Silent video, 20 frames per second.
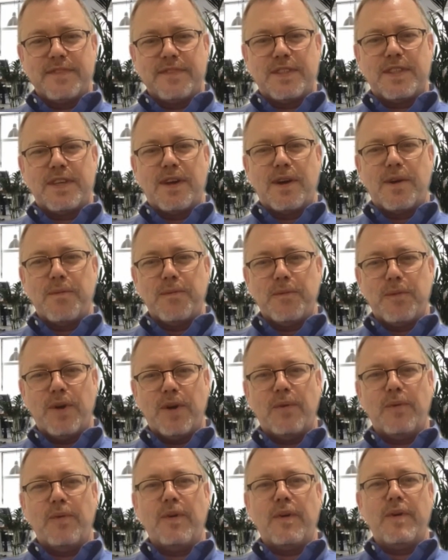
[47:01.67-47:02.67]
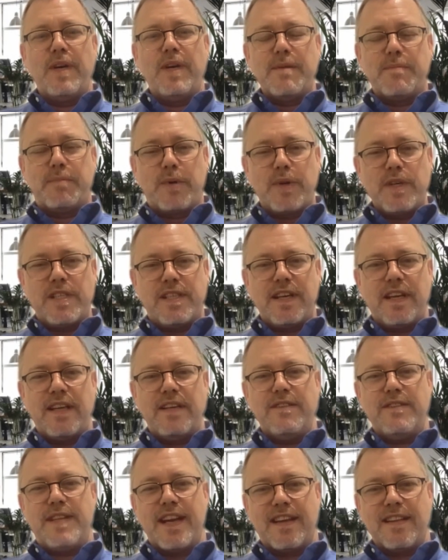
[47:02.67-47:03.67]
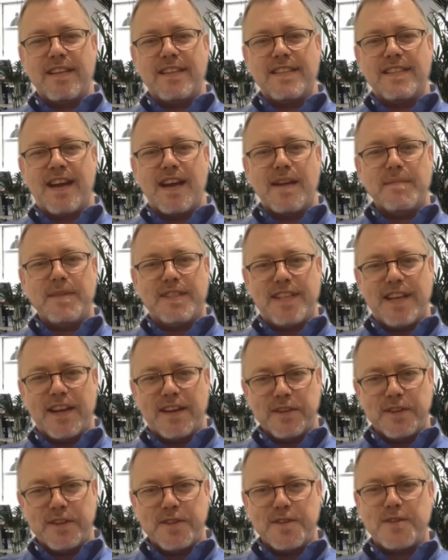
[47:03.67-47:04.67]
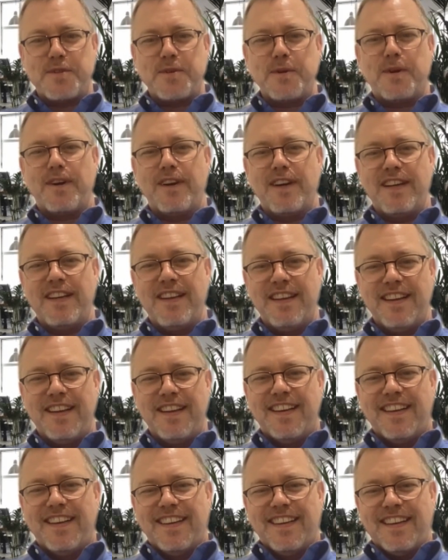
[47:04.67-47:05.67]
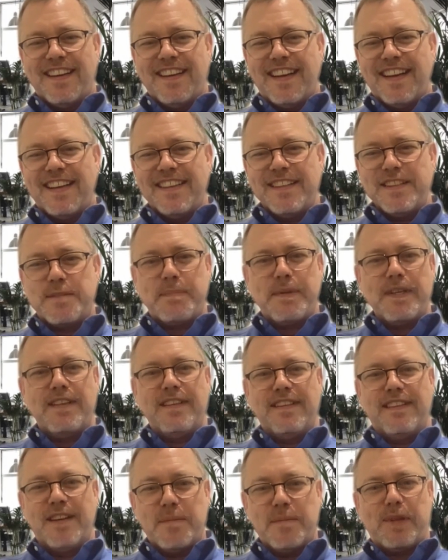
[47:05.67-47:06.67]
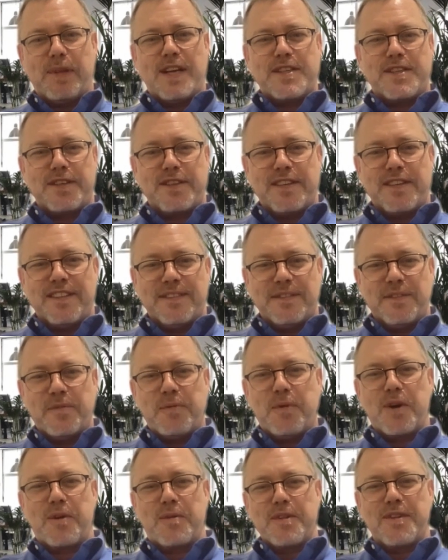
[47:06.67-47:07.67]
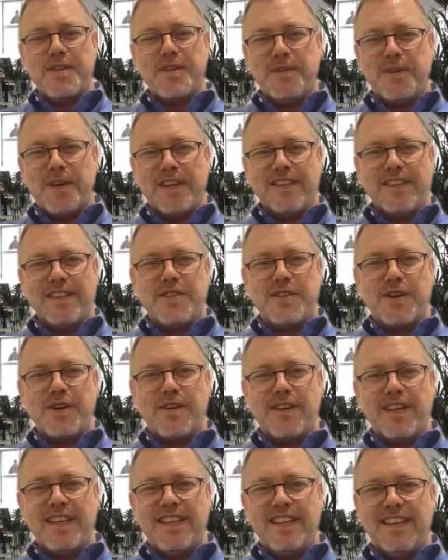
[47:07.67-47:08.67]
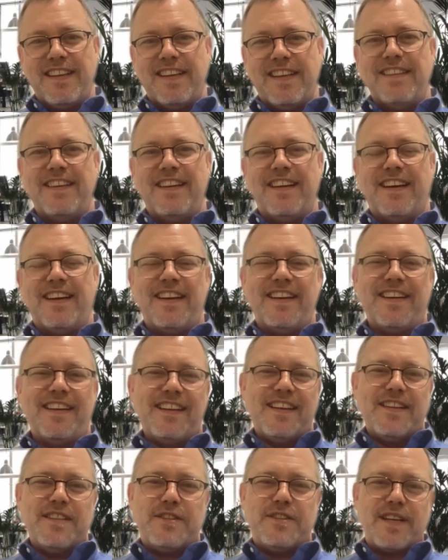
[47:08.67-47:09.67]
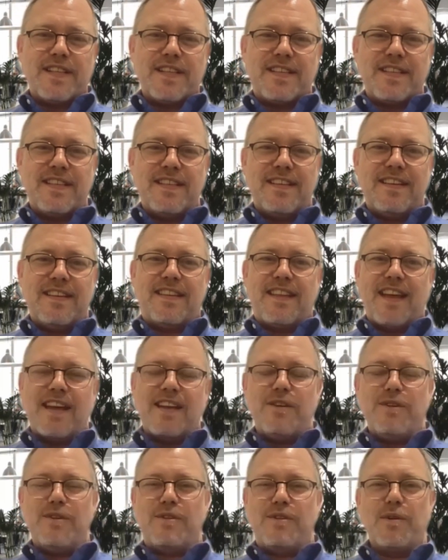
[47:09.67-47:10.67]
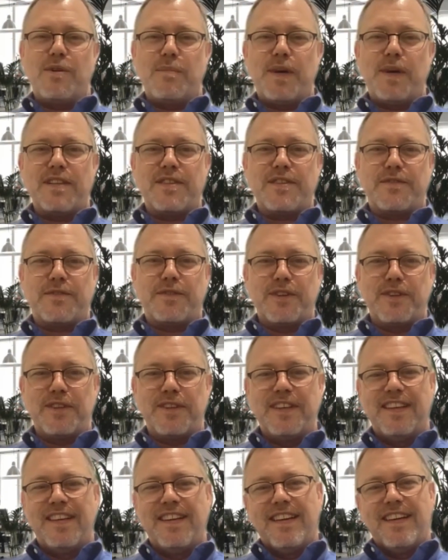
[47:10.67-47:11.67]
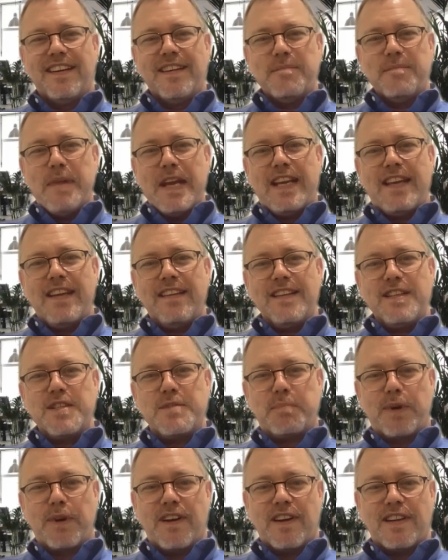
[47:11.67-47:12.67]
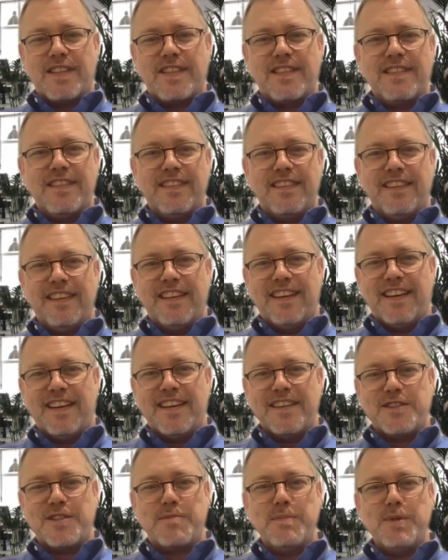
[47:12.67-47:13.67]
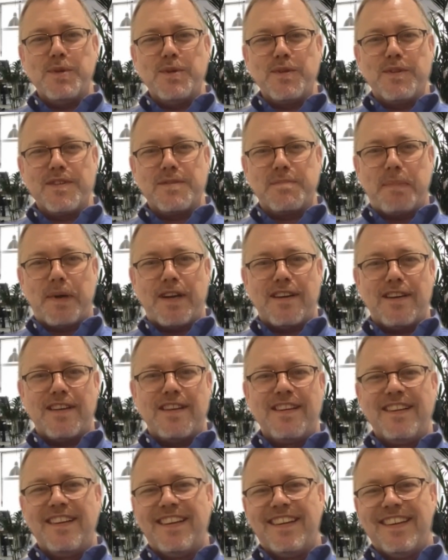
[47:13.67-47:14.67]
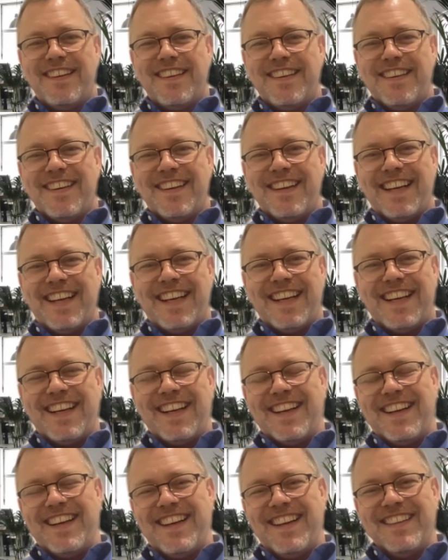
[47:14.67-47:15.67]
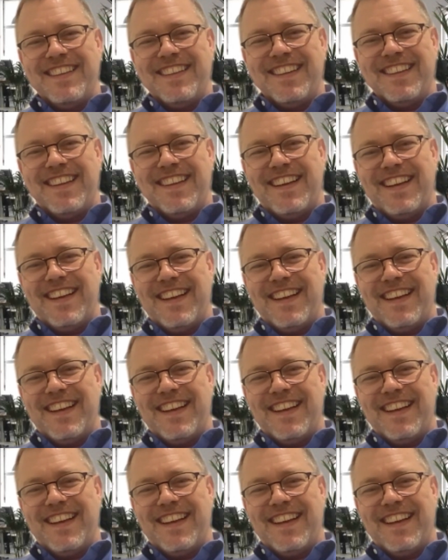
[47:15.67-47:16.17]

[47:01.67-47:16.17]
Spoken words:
So, well, we appreciate you taking the time to tell your story. And it's been a pleasure to work with you on the journey. And Jesse, thank you so much for making this production smooth as butter and